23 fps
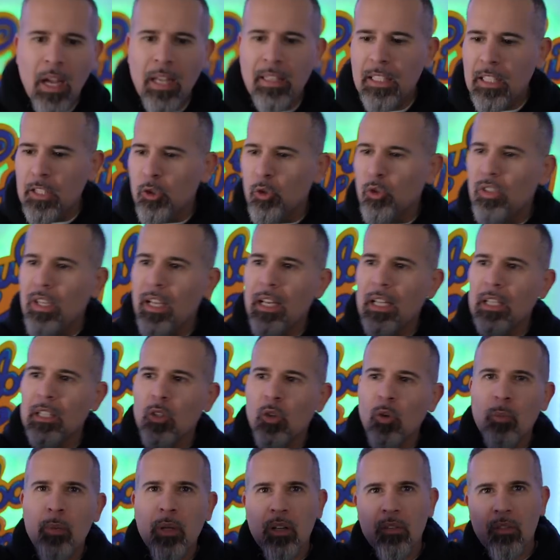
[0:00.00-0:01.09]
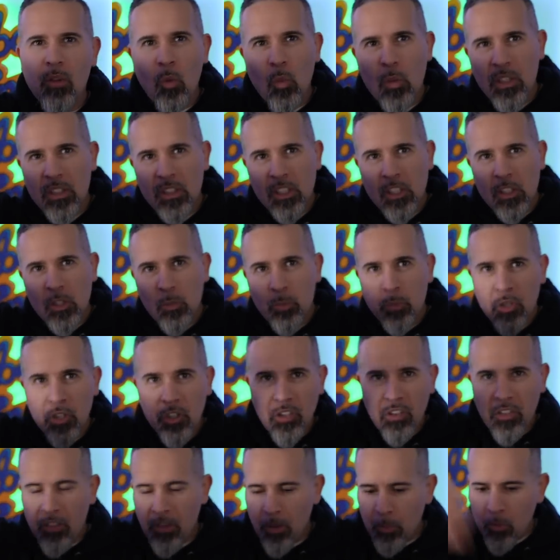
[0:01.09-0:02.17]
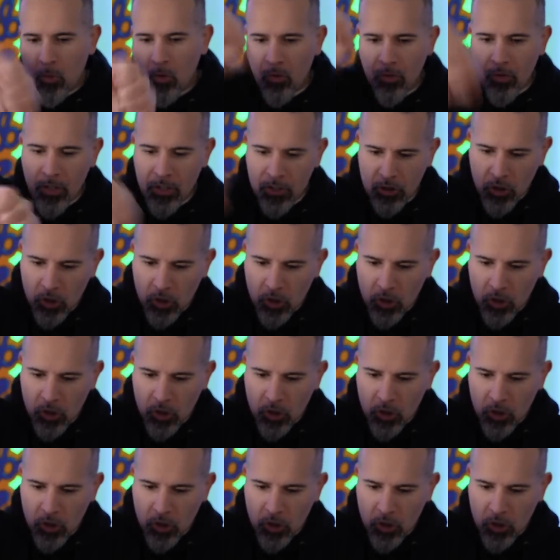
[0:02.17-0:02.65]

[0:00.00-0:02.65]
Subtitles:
And then you take a little bit of a whiskey, you put your thumb over and